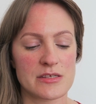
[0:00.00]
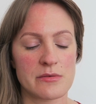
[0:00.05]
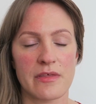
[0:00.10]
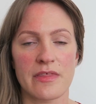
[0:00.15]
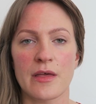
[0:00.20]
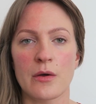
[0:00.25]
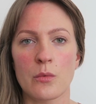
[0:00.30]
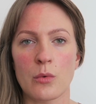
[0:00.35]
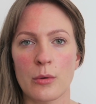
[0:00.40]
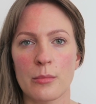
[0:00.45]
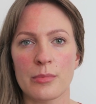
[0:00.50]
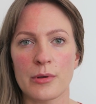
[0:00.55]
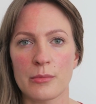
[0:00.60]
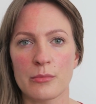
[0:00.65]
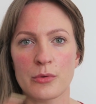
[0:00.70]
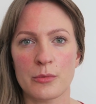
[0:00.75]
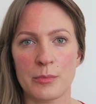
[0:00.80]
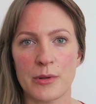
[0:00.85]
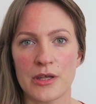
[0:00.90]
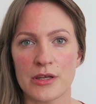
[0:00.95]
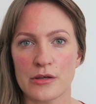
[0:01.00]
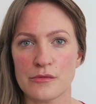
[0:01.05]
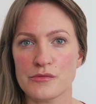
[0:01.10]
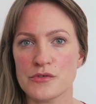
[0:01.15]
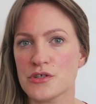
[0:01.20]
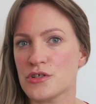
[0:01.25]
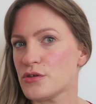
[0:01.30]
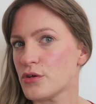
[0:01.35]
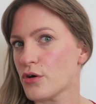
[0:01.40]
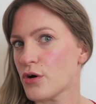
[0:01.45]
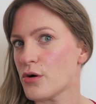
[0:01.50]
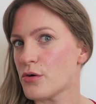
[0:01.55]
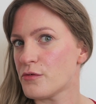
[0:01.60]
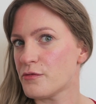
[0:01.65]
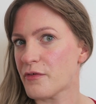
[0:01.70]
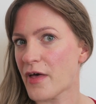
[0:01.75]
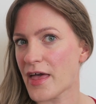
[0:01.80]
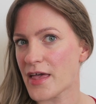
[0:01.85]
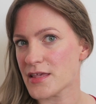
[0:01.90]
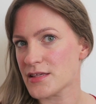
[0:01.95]
so I think one pump would be enough to do your whole
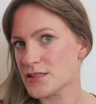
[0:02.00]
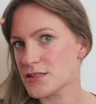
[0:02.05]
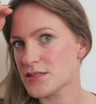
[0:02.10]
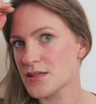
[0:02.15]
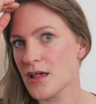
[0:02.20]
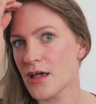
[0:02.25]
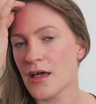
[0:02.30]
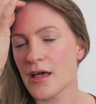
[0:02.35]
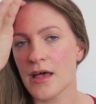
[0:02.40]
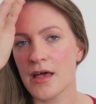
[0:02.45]
face.